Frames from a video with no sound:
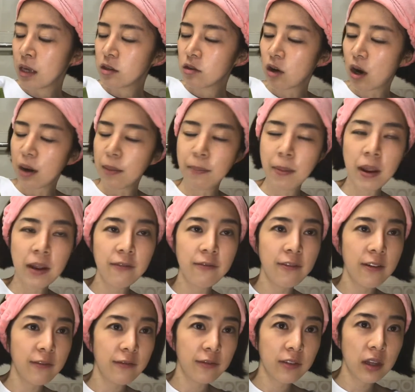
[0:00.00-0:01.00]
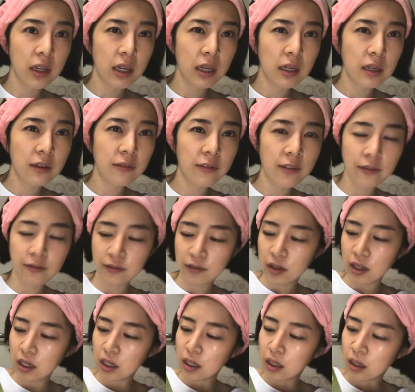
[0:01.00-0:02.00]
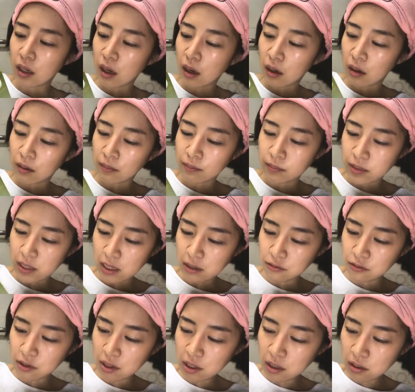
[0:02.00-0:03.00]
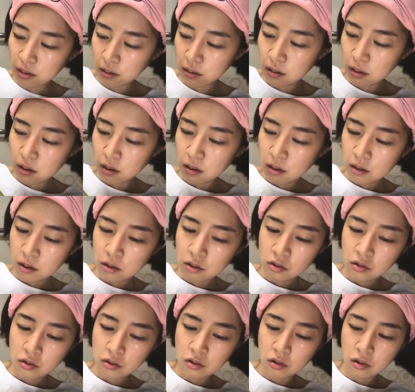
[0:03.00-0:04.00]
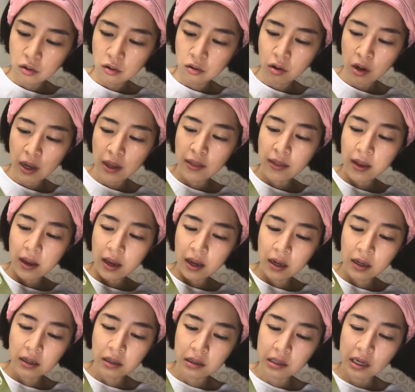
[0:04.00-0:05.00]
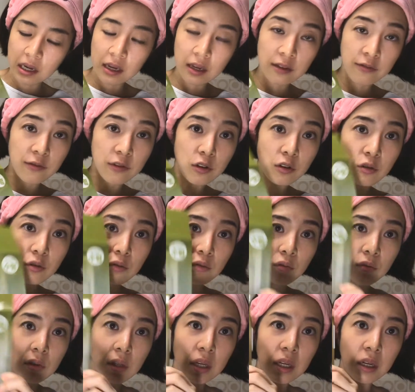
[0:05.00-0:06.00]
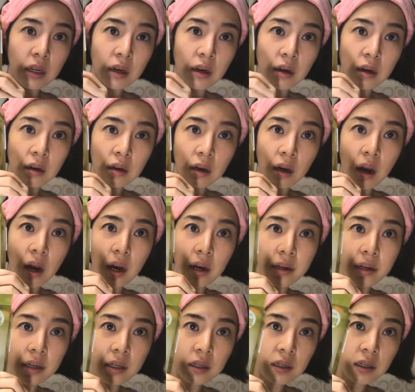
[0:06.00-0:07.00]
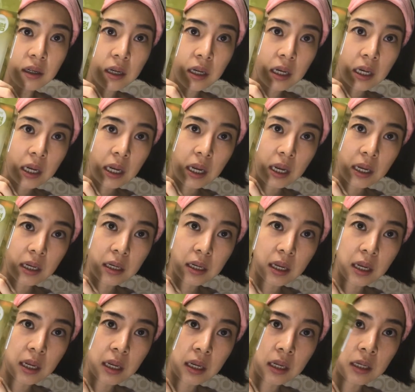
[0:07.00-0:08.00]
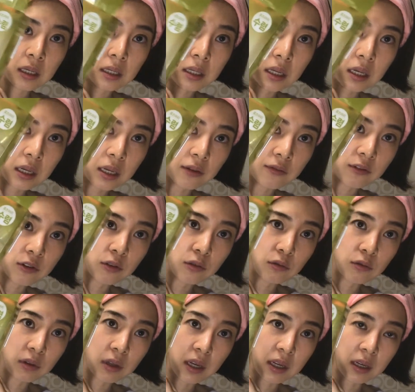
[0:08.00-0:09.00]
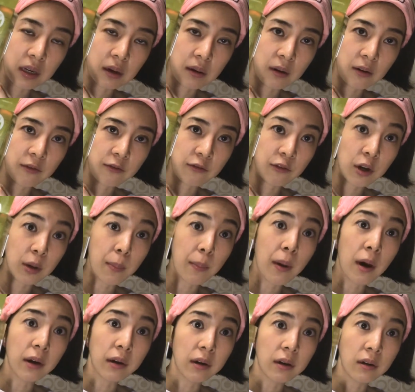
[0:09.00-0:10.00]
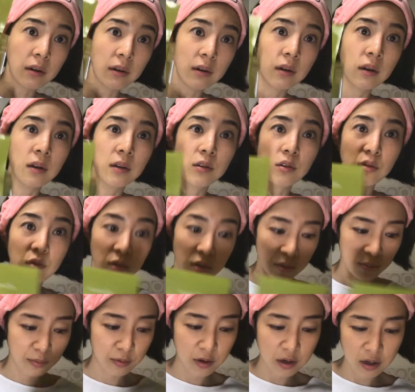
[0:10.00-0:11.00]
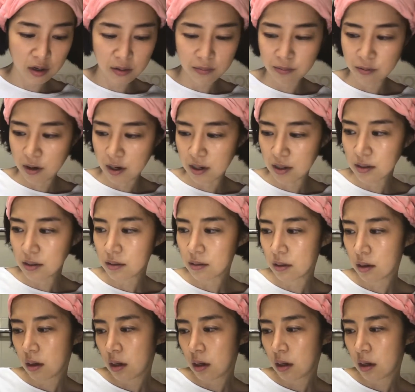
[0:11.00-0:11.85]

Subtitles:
So I paid 15,000. So, and then they give you like a cotton, and then they give you like a free bottle. So it's a pretty good price.